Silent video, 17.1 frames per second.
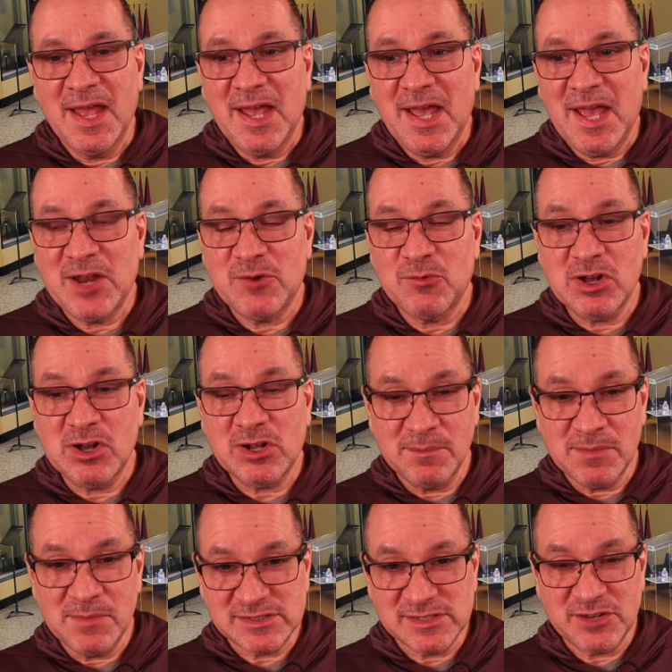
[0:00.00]
And welcome,
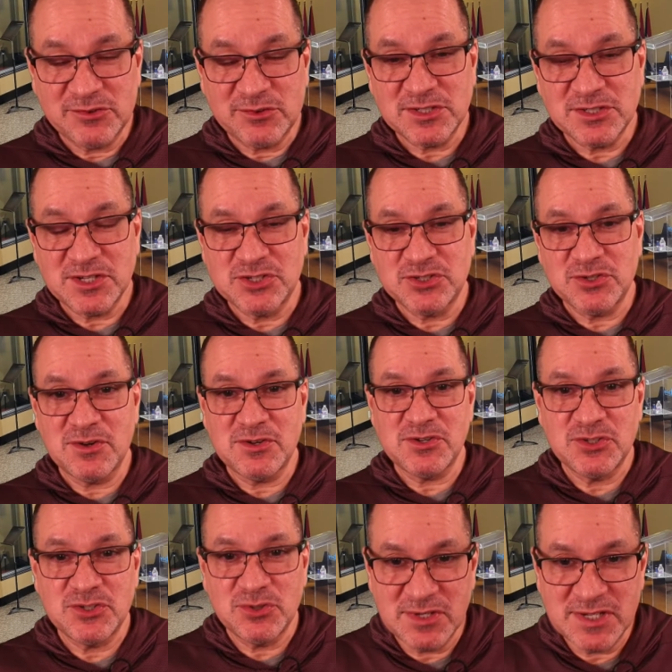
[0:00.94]
Destiny Christian Church,
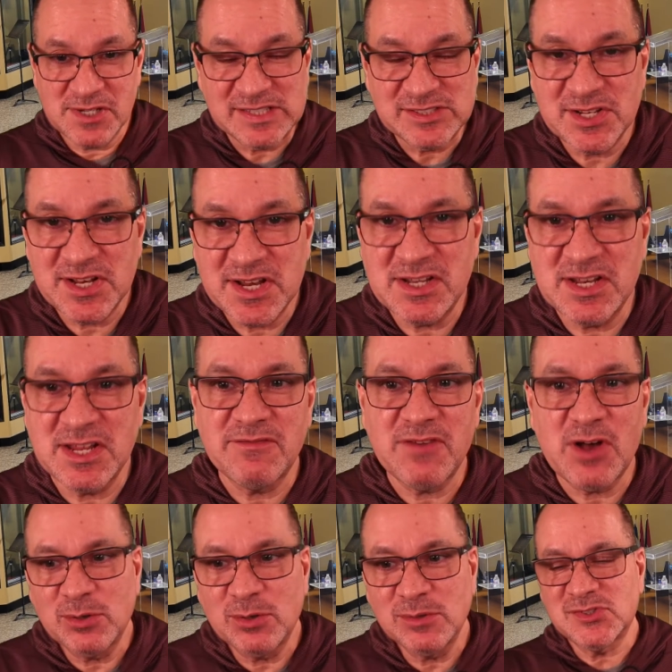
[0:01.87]
to Destiny
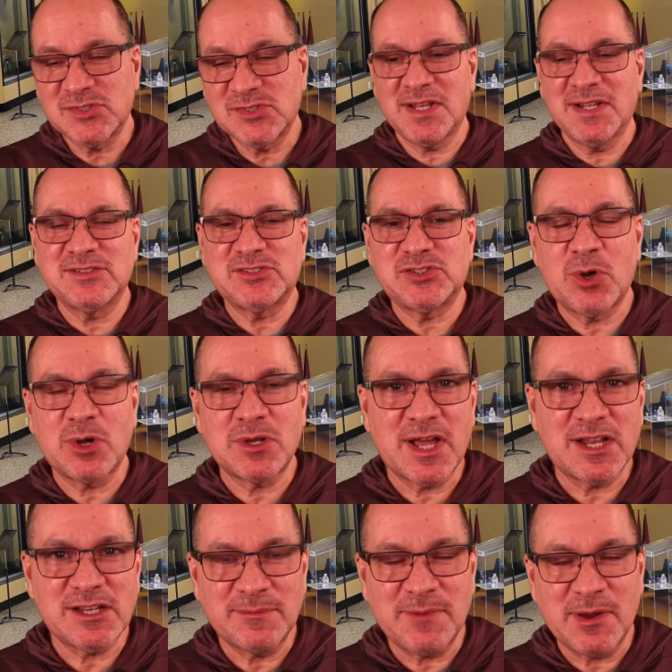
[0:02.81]
Devos. And so
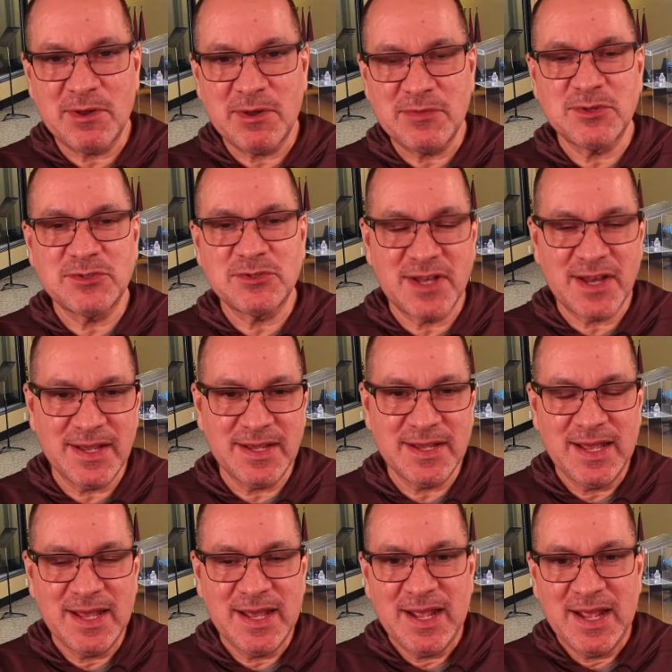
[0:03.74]
glad to be with you today.
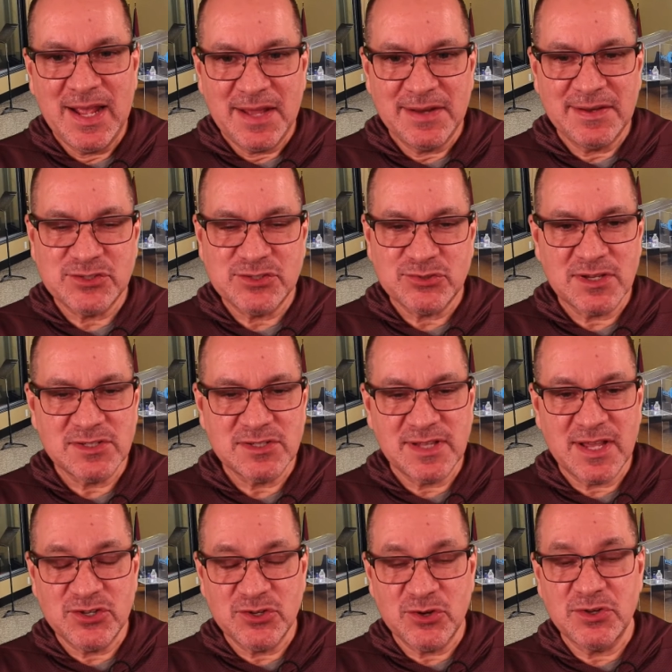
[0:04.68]
And I trust
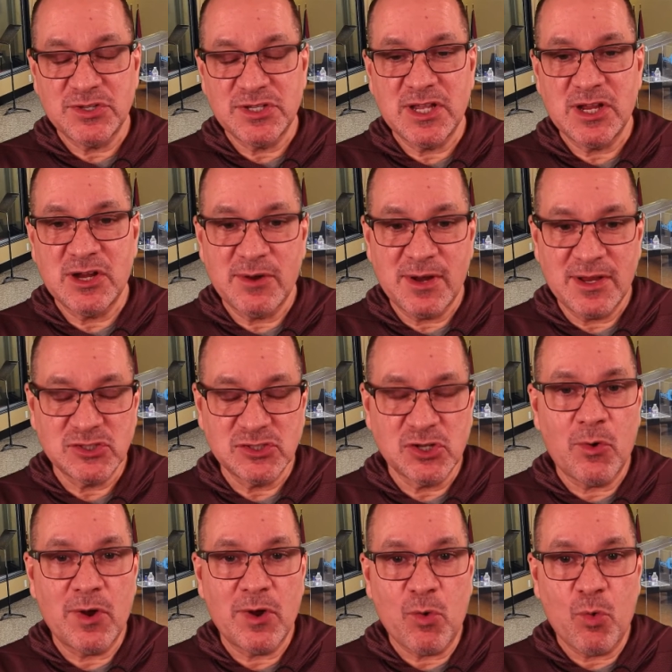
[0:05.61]
that your year is
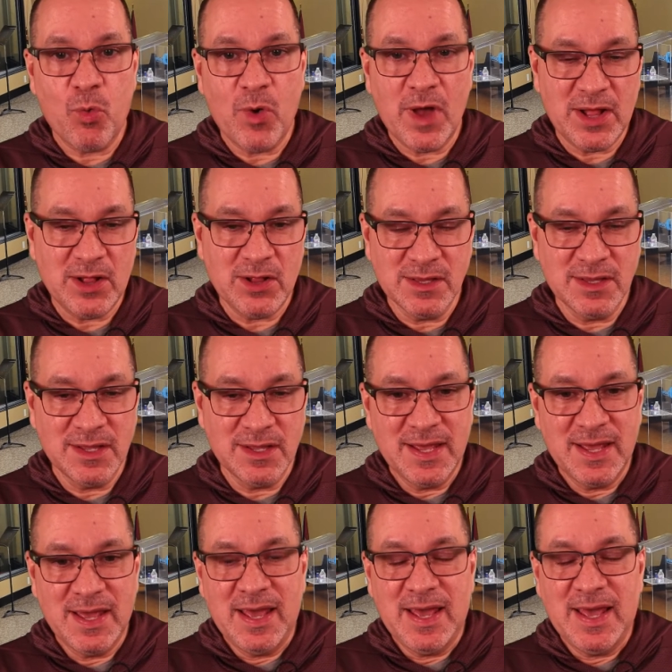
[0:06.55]
going well.
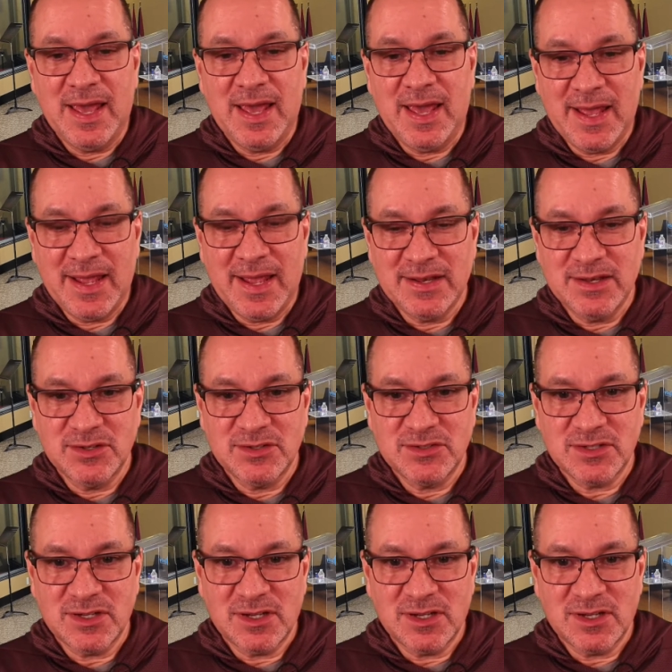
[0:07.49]
And